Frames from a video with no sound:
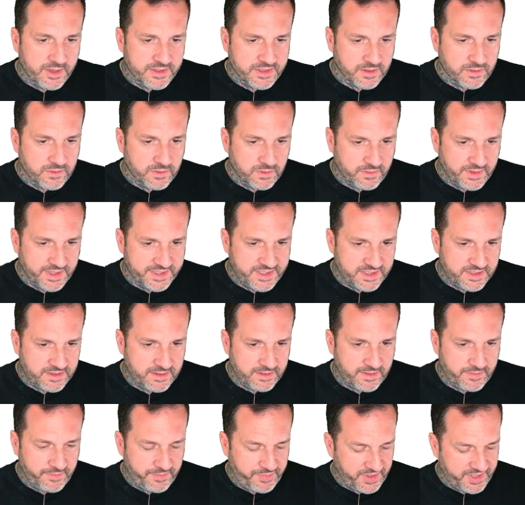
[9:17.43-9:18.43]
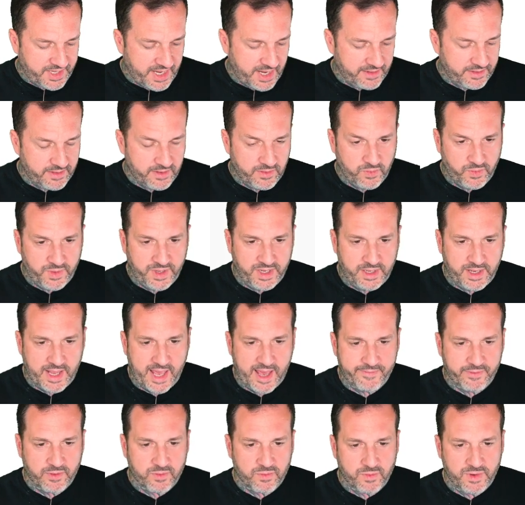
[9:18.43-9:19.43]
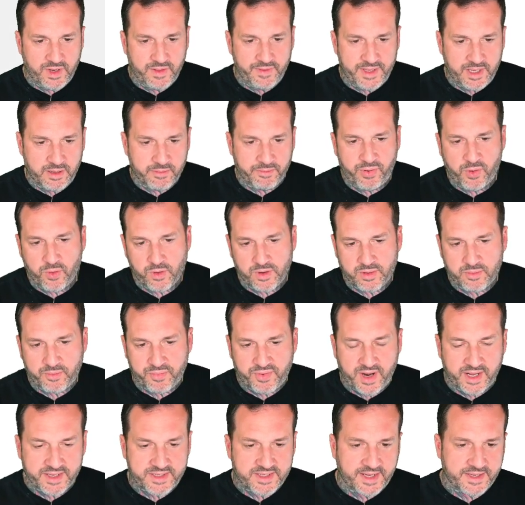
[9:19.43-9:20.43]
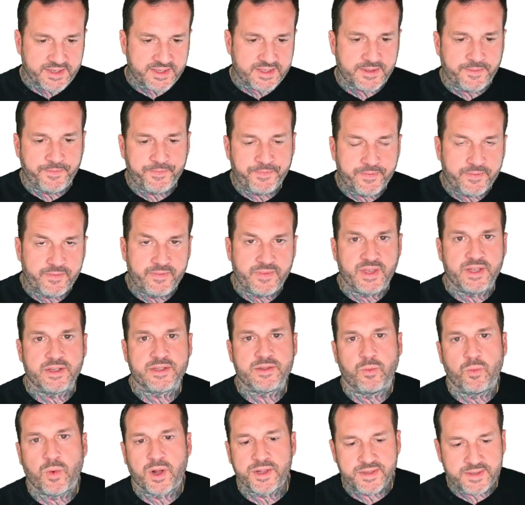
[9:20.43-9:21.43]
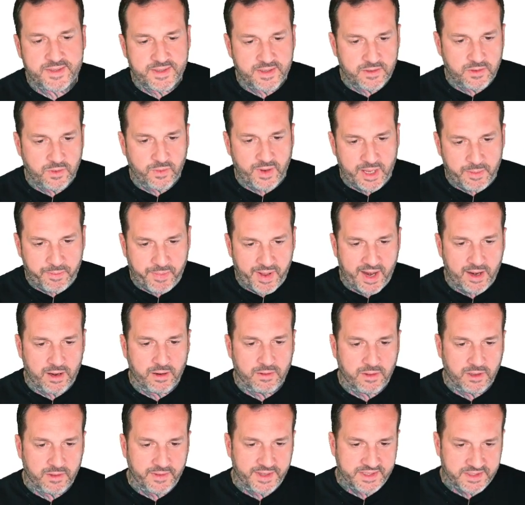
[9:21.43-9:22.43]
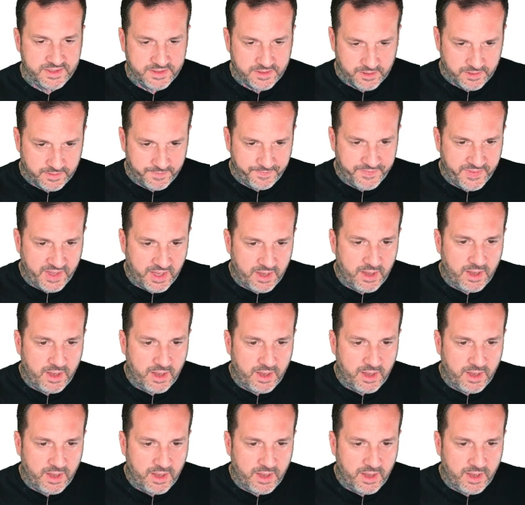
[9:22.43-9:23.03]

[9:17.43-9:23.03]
So let's pretend that we have a really important process that wants to do a parallel insert,